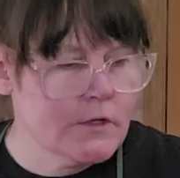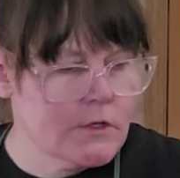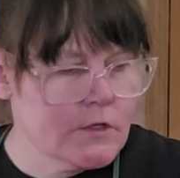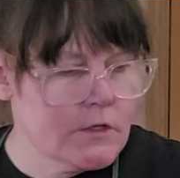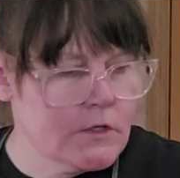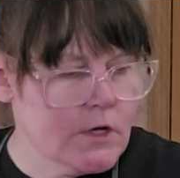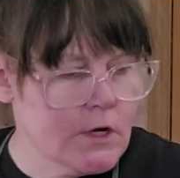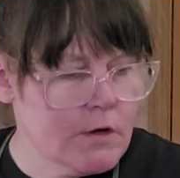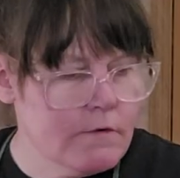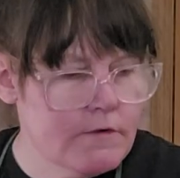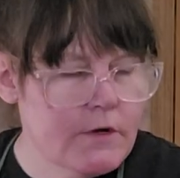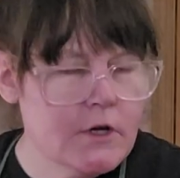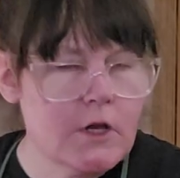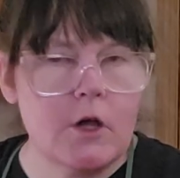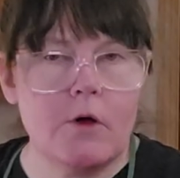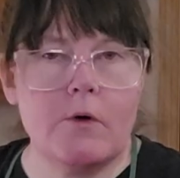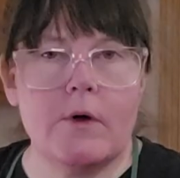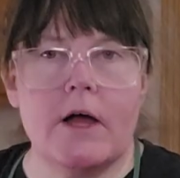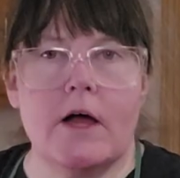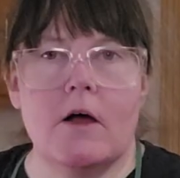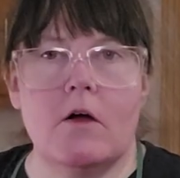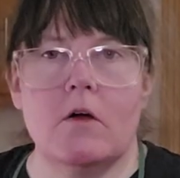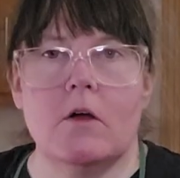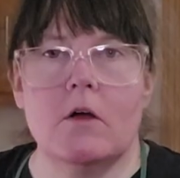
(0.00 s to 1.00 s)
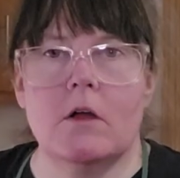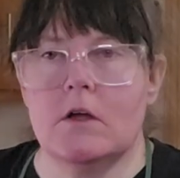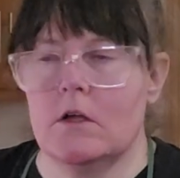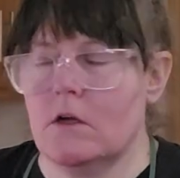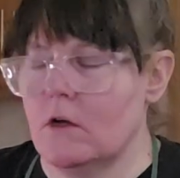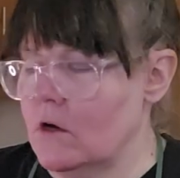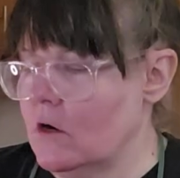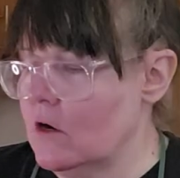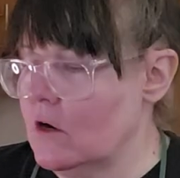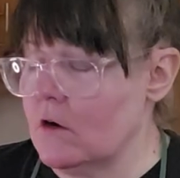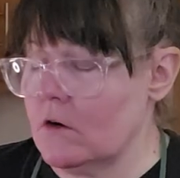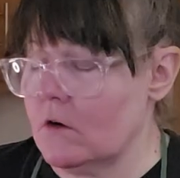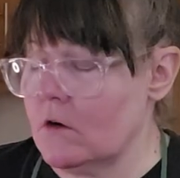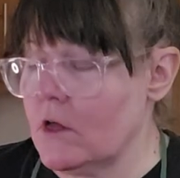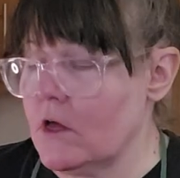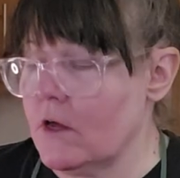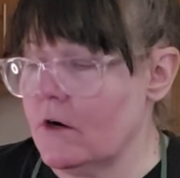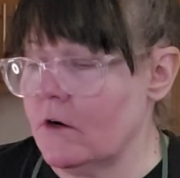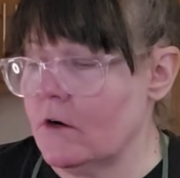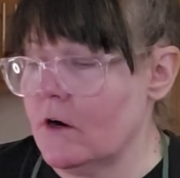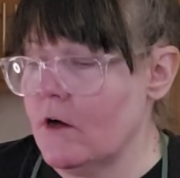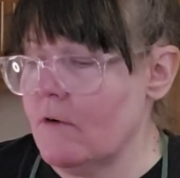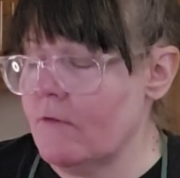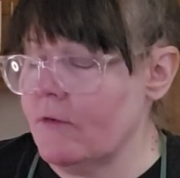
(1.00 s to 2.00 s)
this video out, or
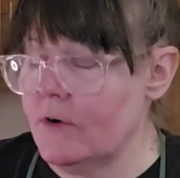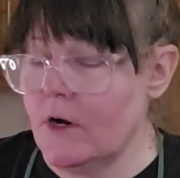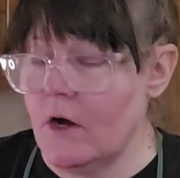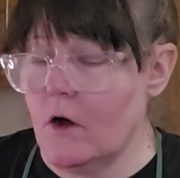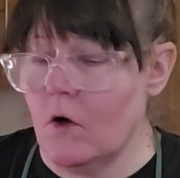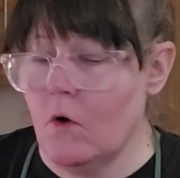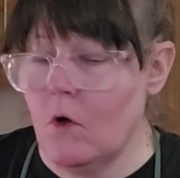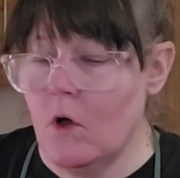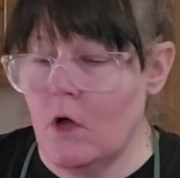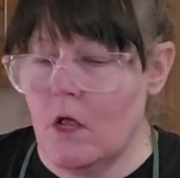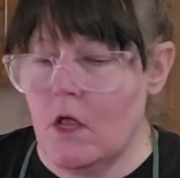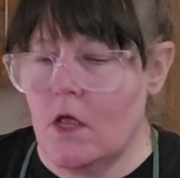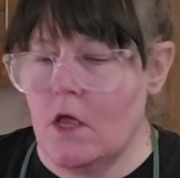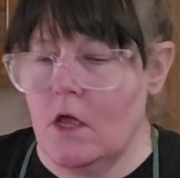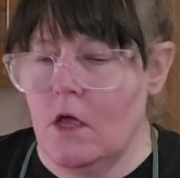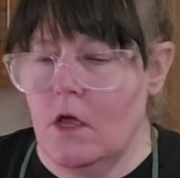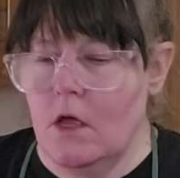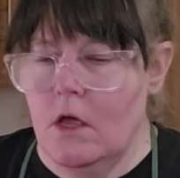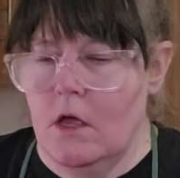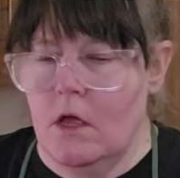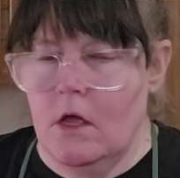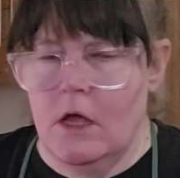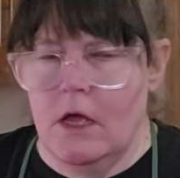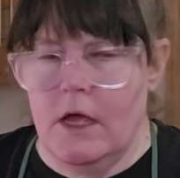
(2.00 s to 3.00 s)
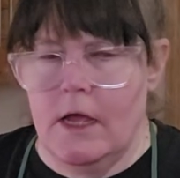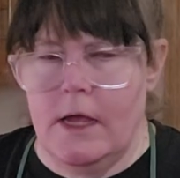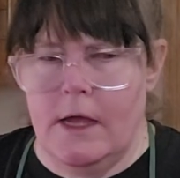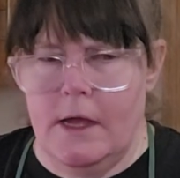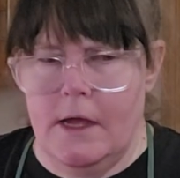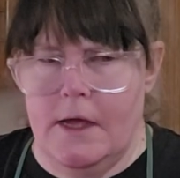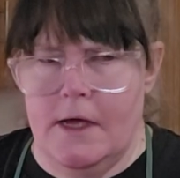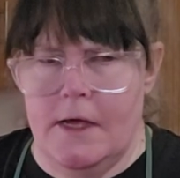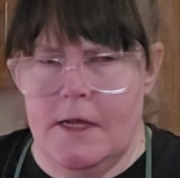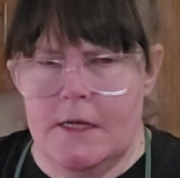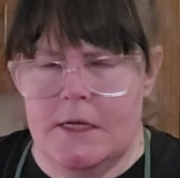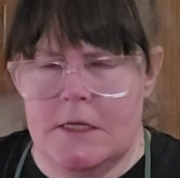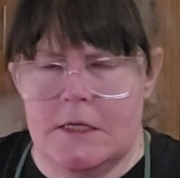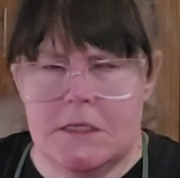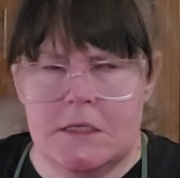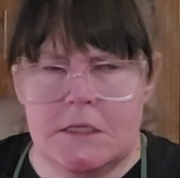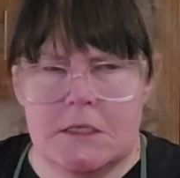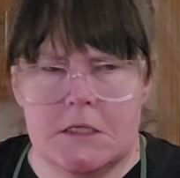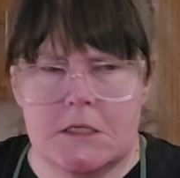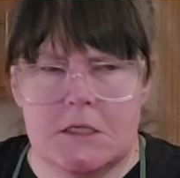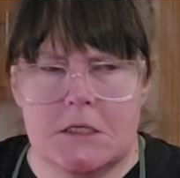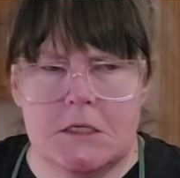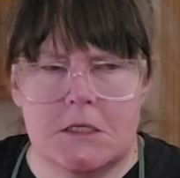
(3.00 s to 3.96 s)
cut it off now. And,